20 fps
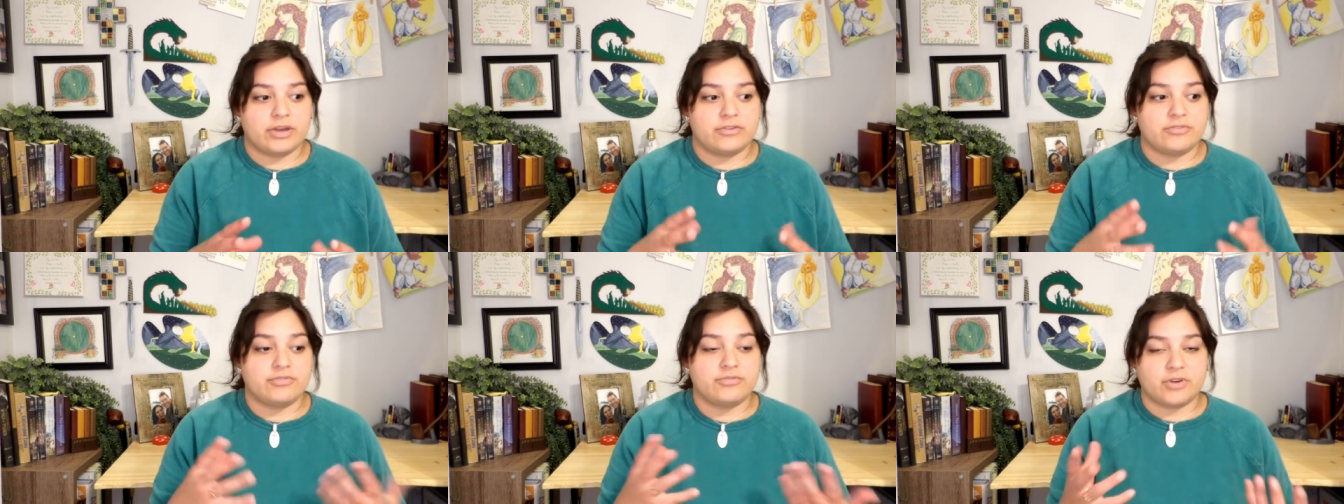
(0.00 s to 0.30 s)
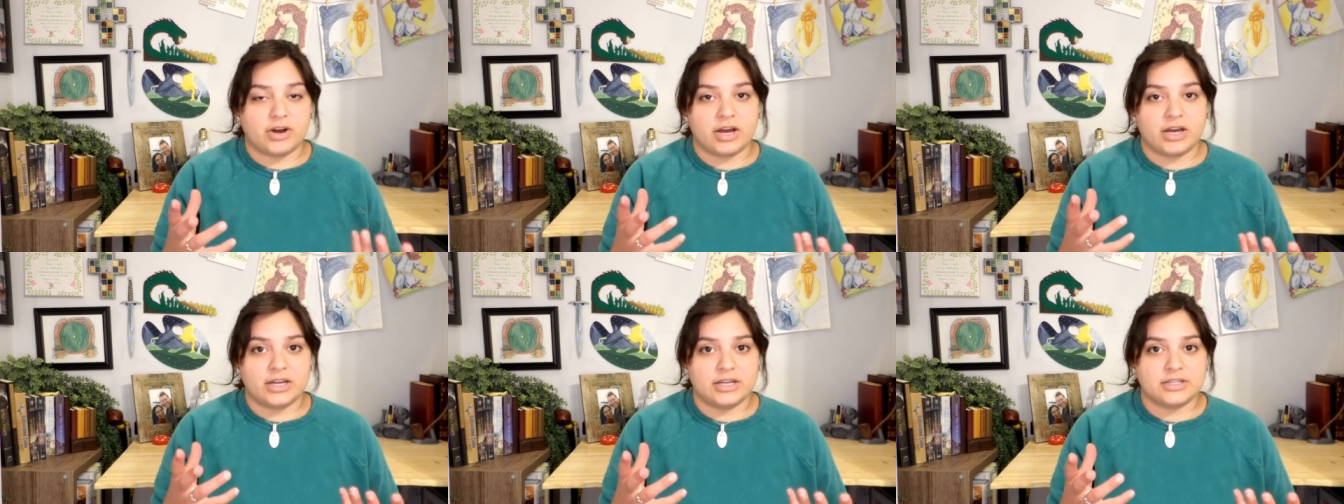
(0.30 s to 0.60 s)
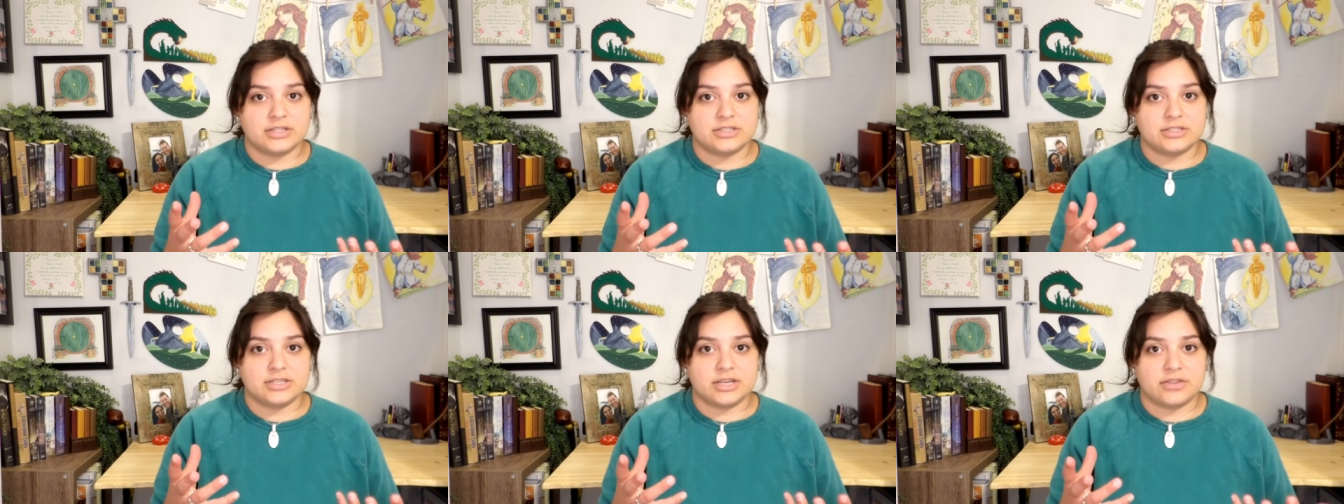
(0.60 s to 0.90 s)
and
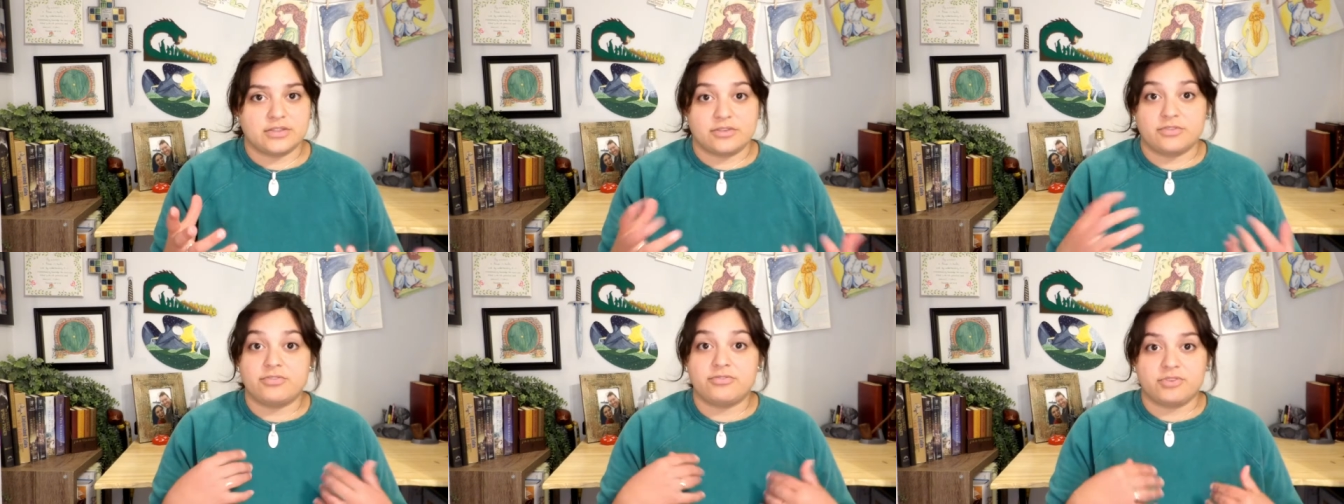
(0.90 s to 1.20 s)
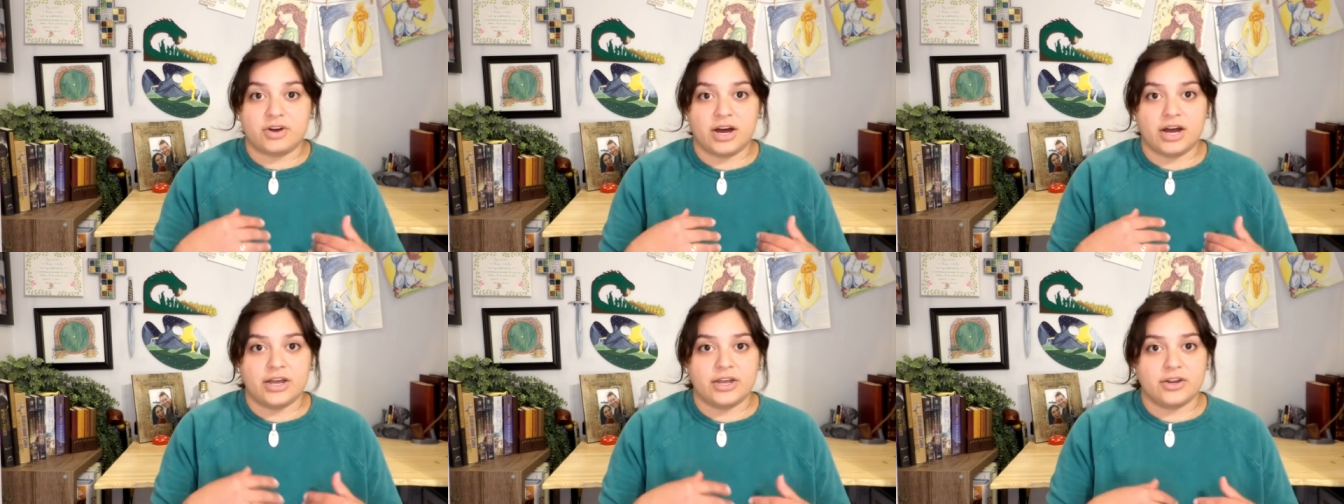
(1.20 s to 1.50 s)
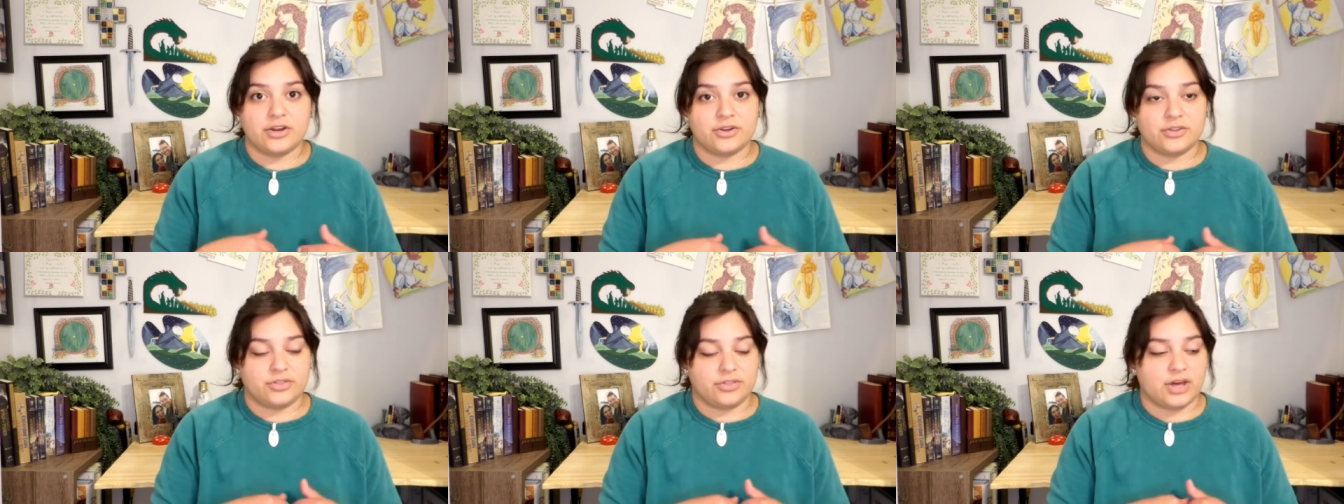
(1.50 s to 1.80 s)
finds the
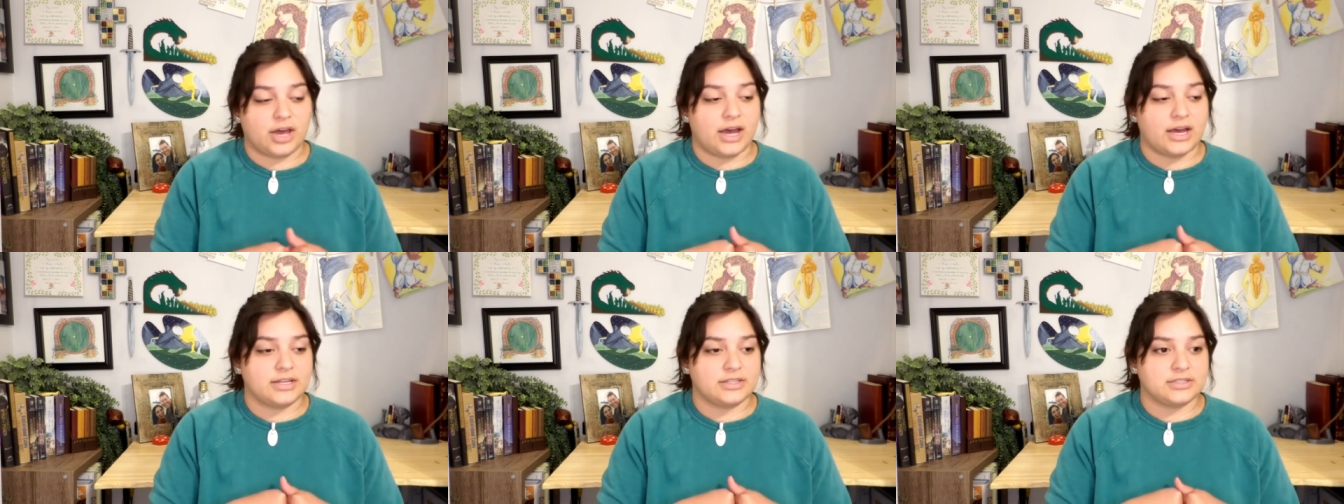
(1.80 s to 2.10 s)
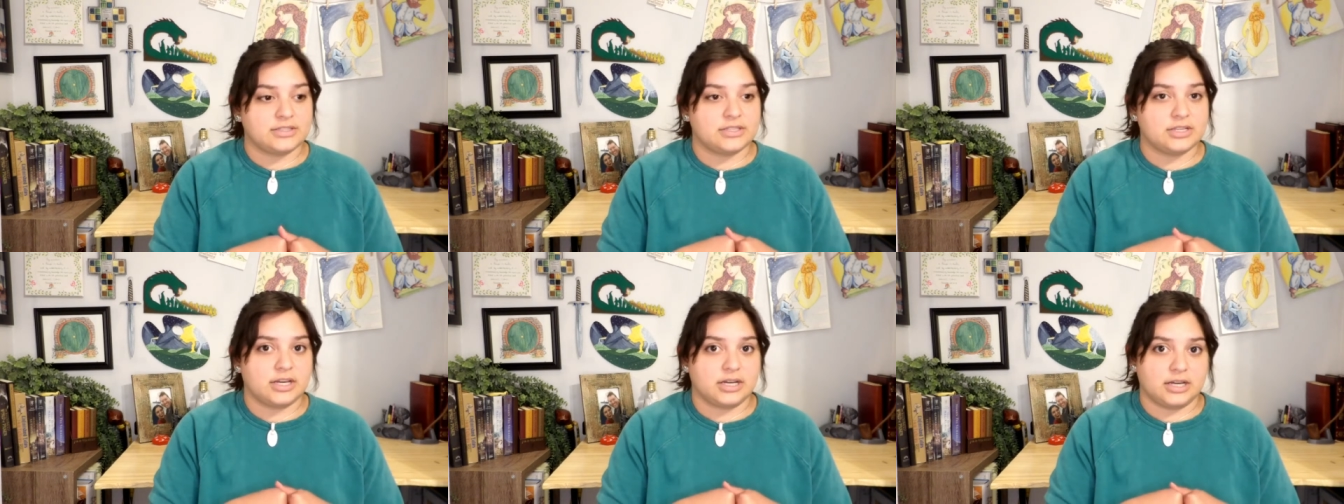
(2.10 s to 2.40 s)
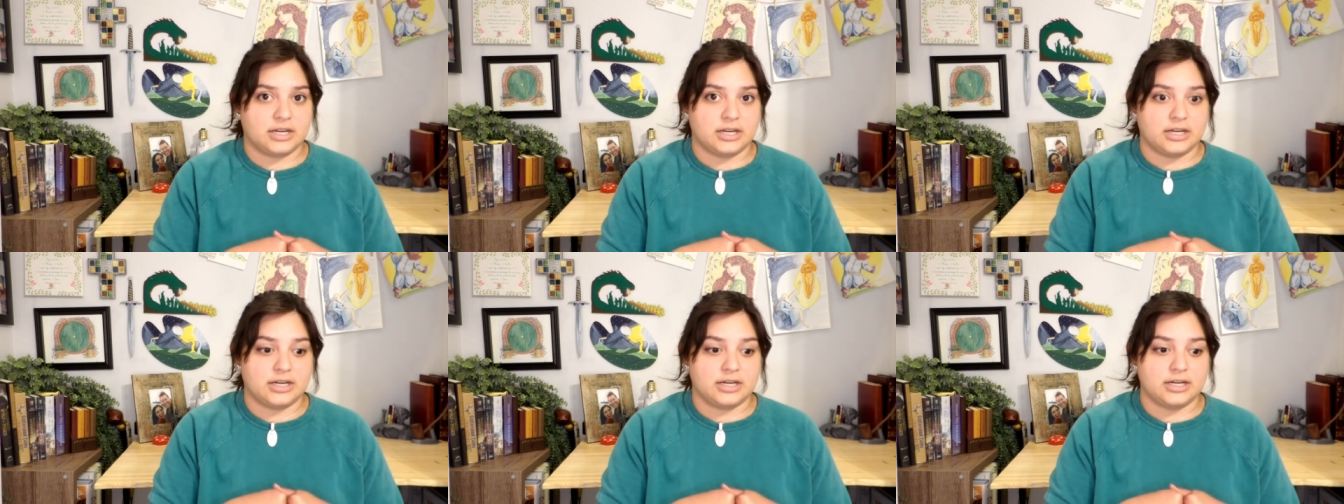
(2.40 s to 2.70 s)
fire that
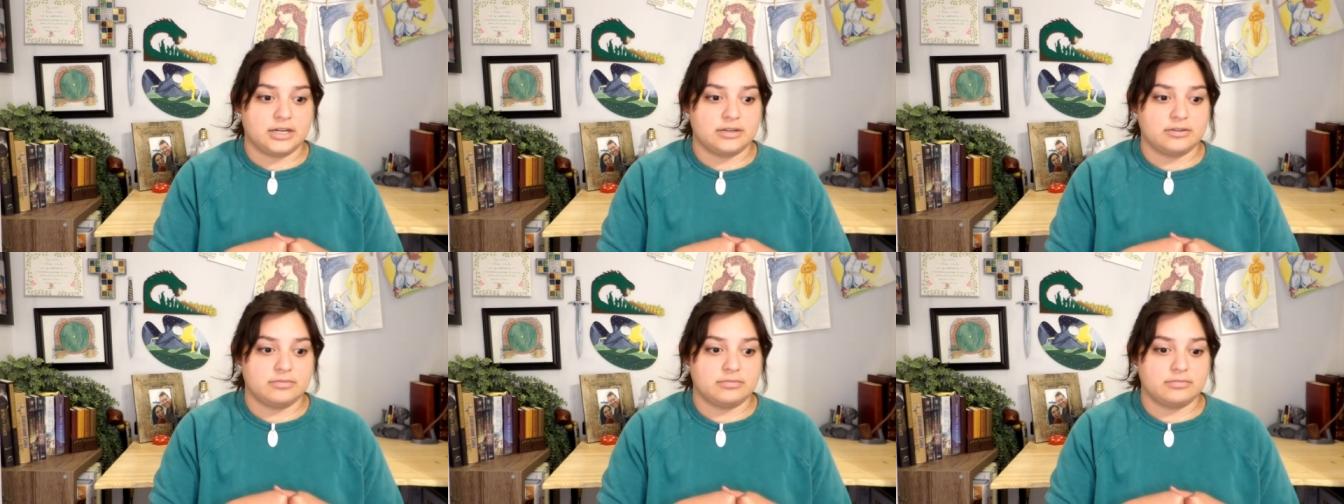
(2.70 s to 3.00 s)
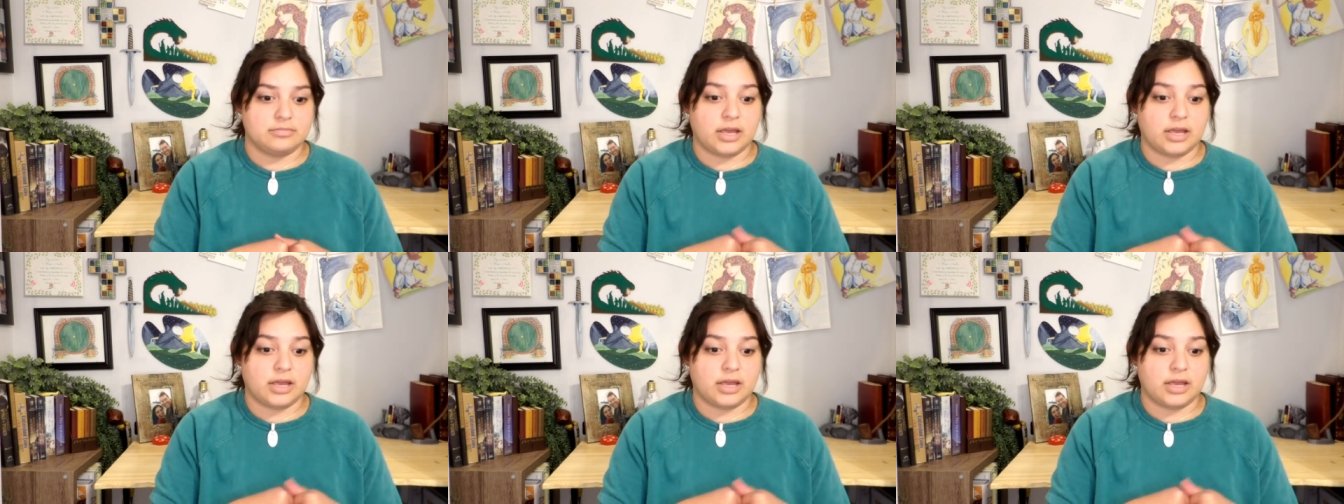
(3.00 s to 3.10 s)
uh,